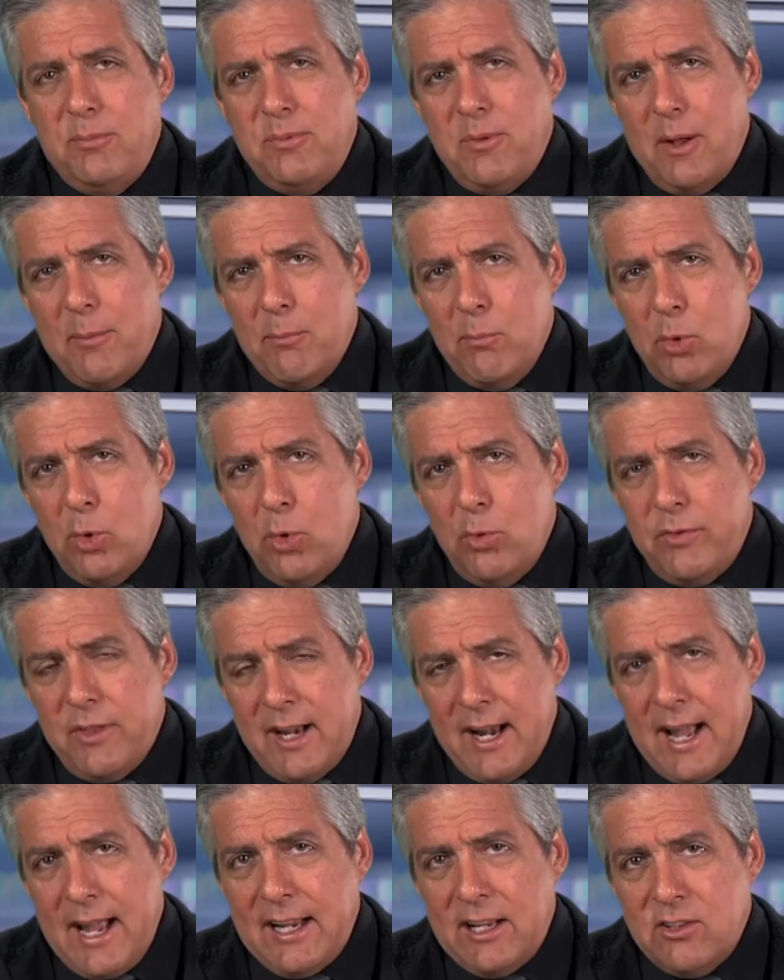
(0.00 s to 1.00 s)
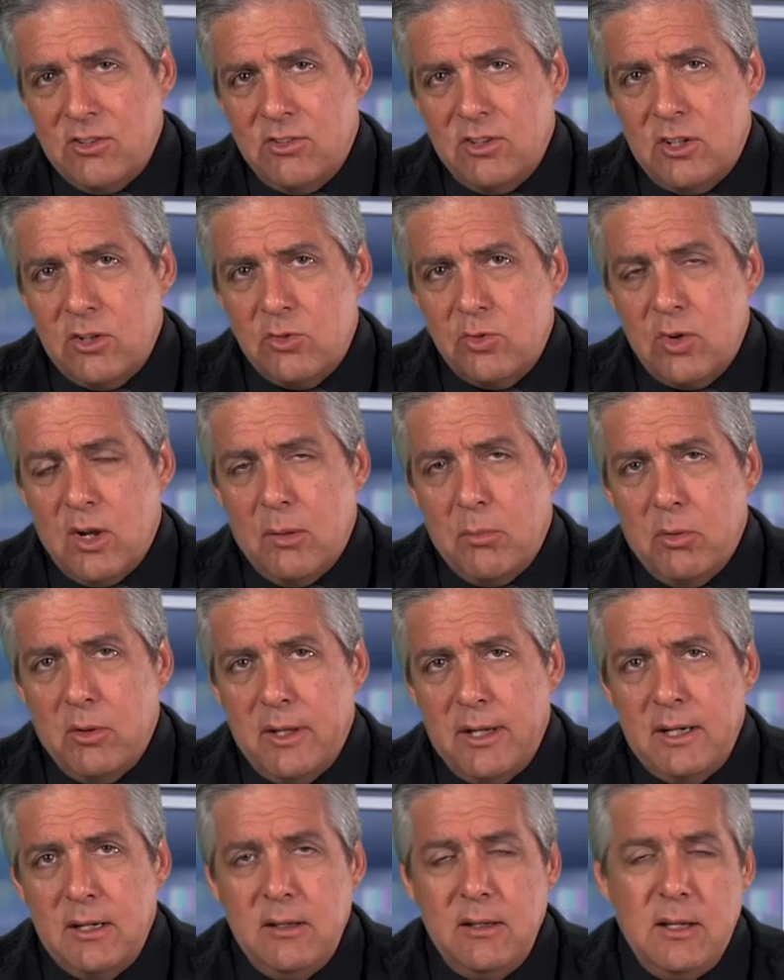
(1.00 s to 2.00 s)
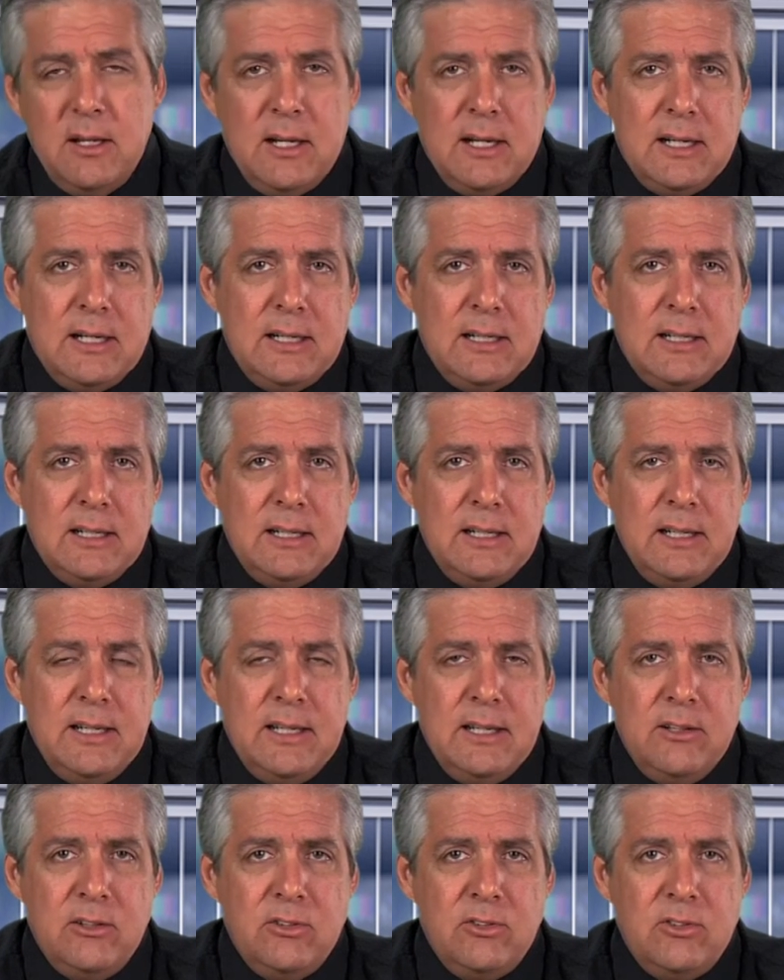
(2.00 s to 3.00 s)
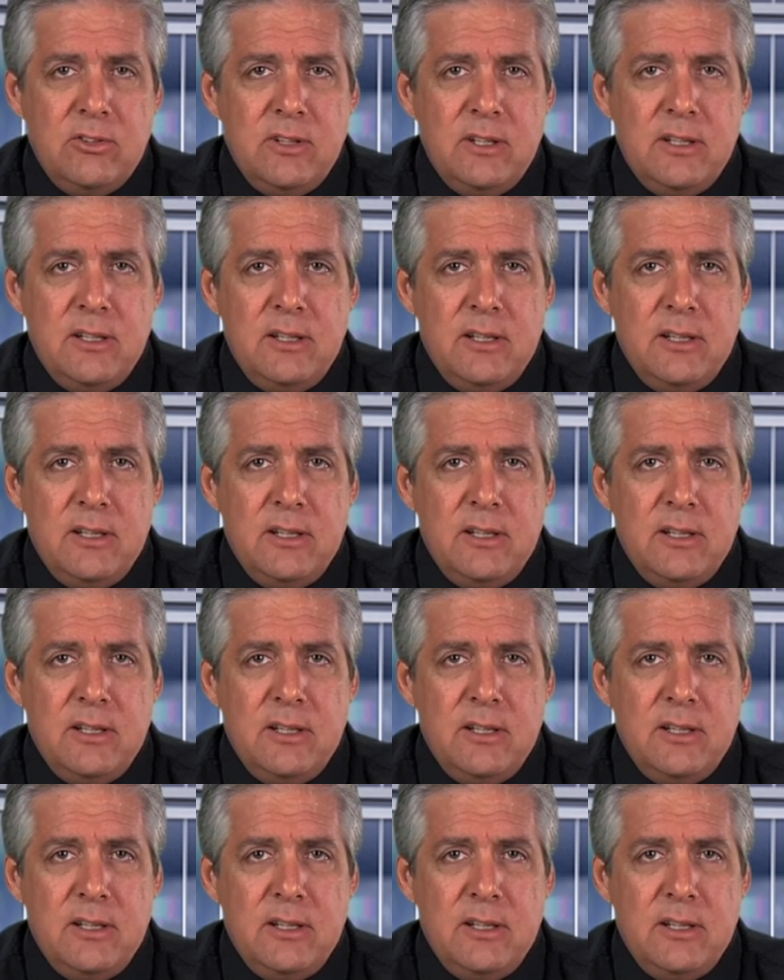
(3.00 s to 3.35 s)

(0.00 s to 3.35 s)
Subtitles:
a move that I consider troubling is